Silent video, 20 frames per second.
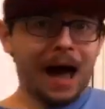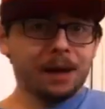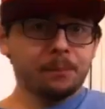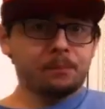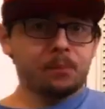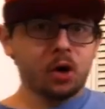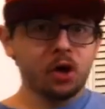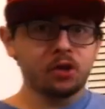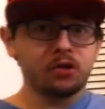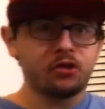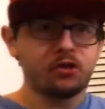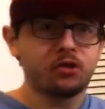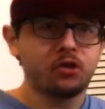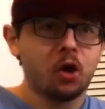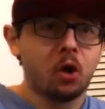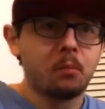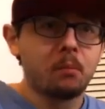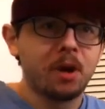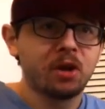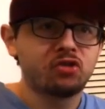I put
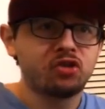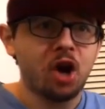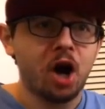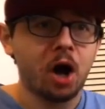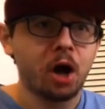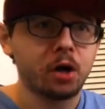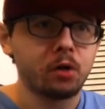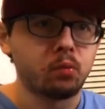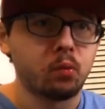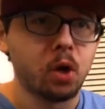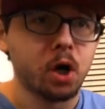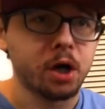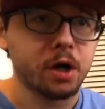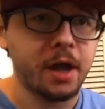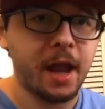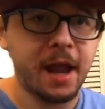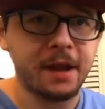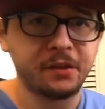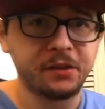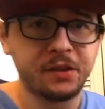so much hard
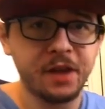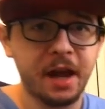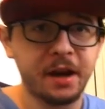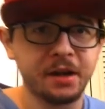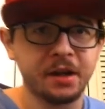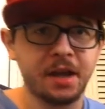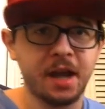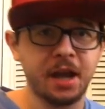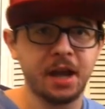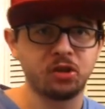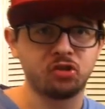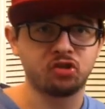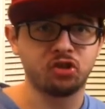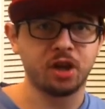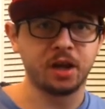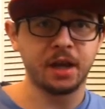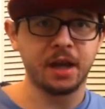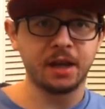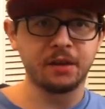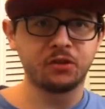work and
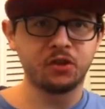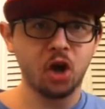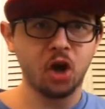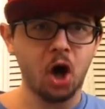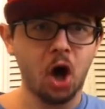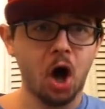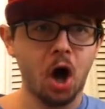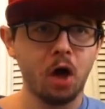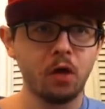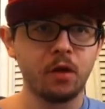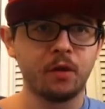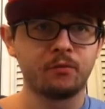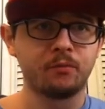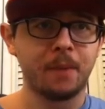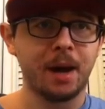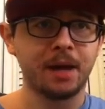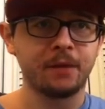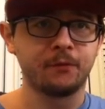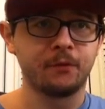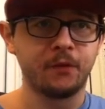dedication into all of my